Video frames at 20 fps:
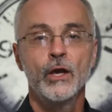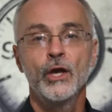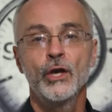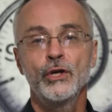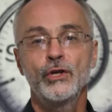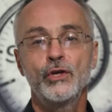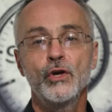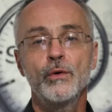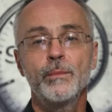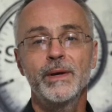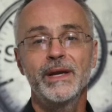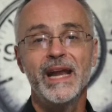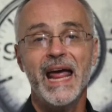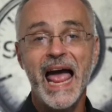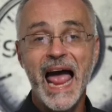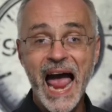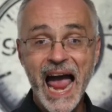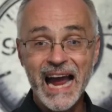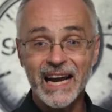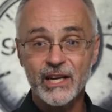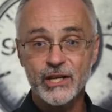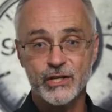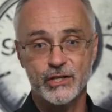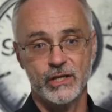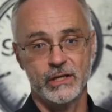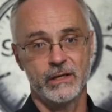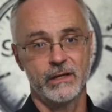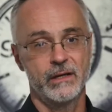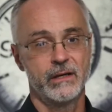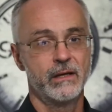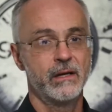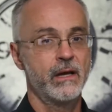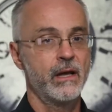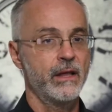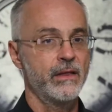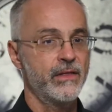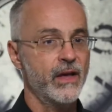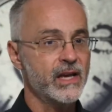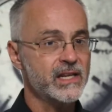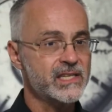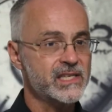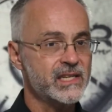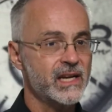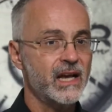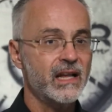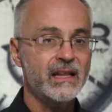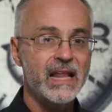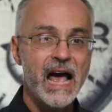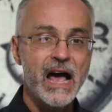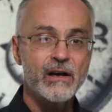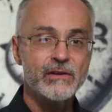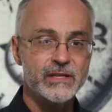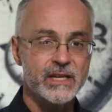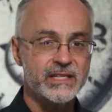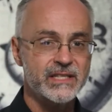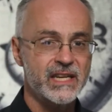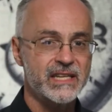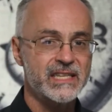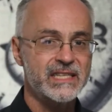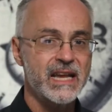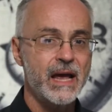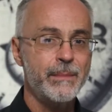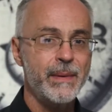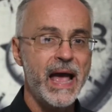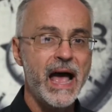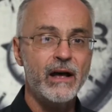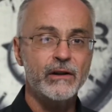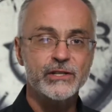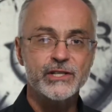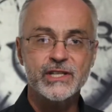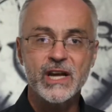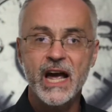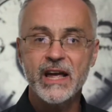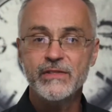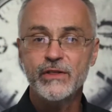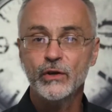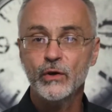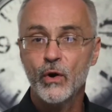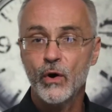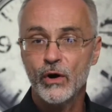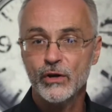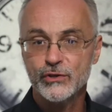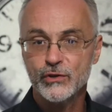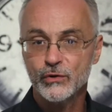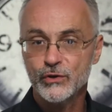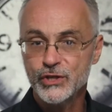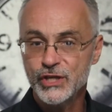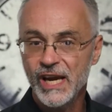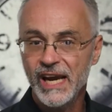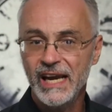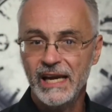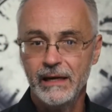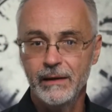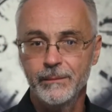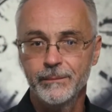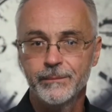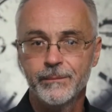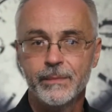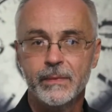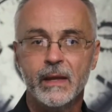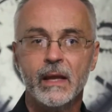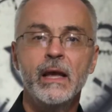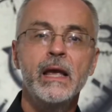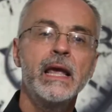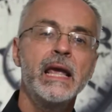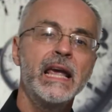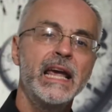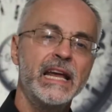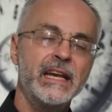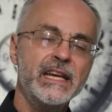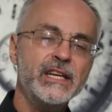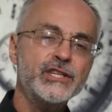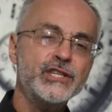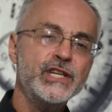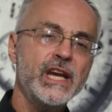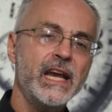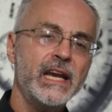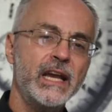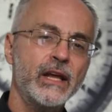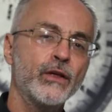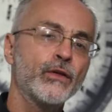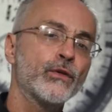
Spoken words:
Human action thus allows us to step outside the causal chain, initiating